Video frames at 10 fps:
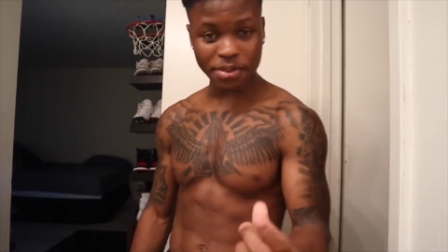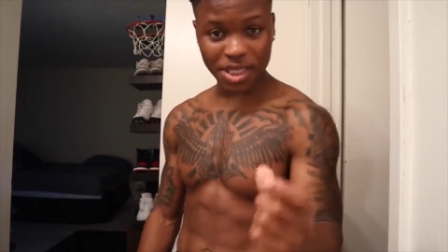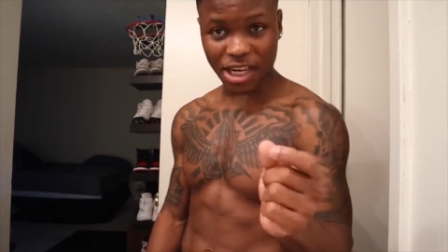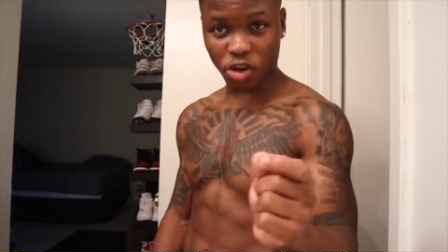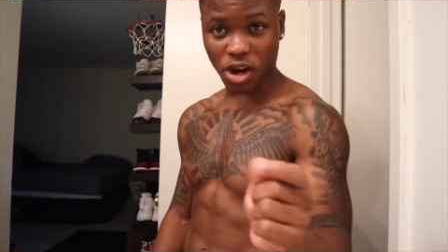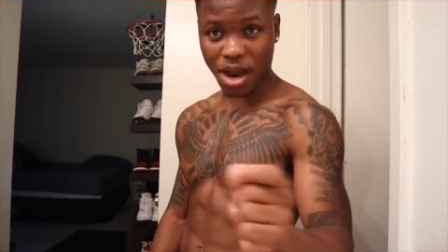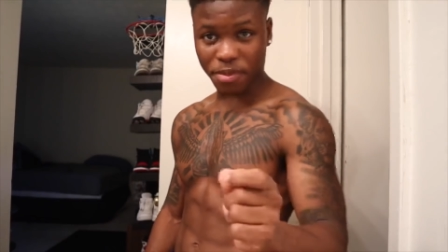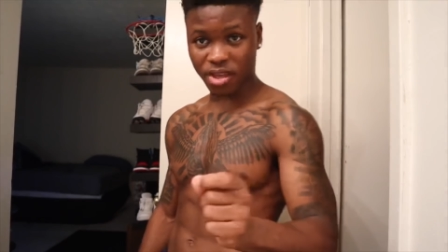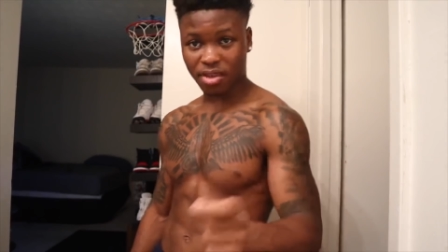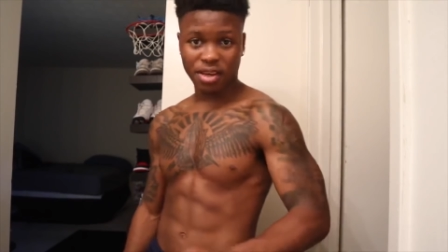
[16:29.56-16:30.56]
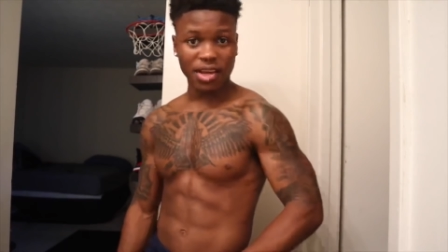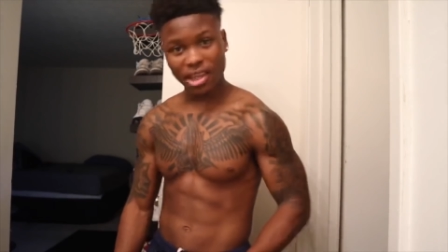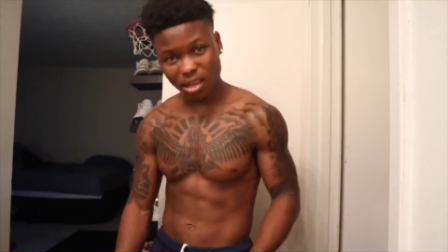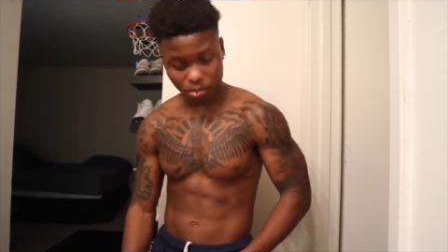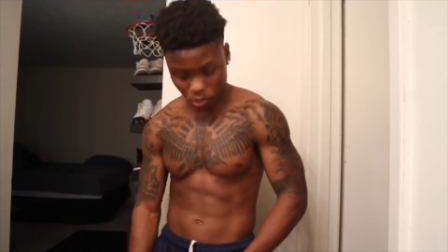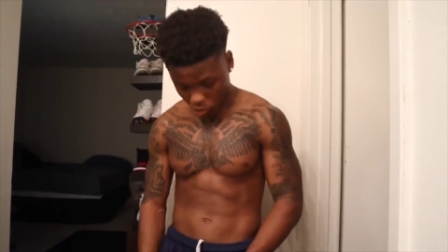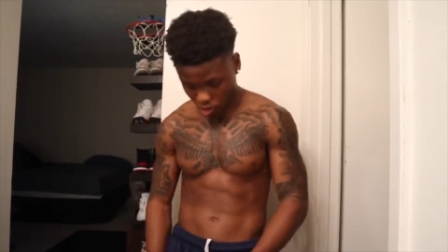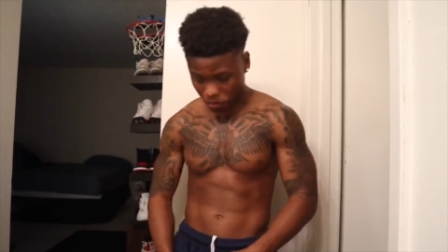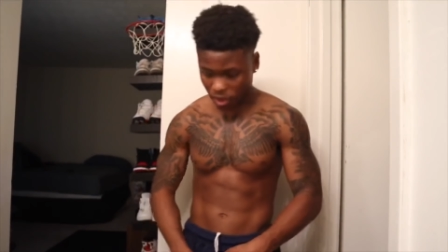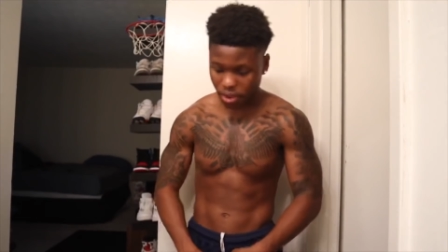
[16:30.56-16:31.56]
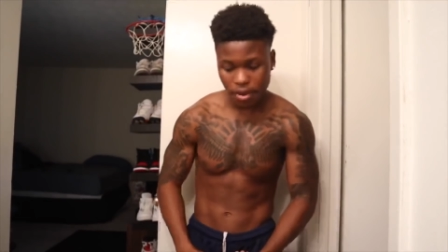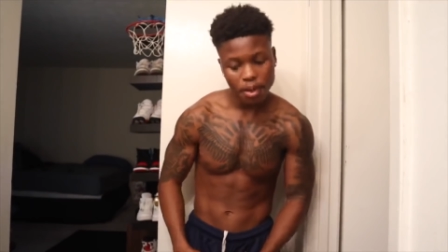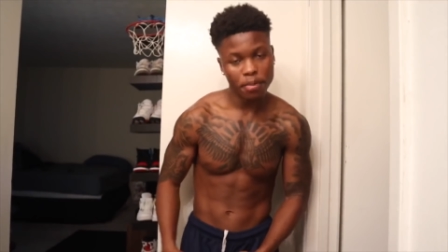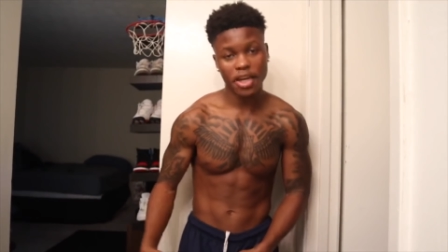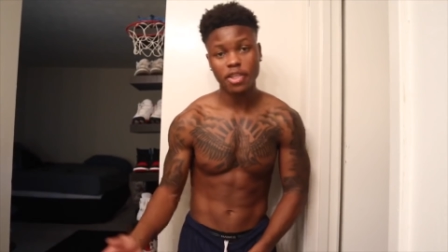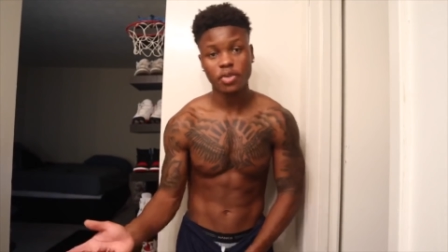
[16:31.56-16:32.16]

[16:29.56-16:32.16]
what I'm saying? I grabbed it and it broke on me. But it's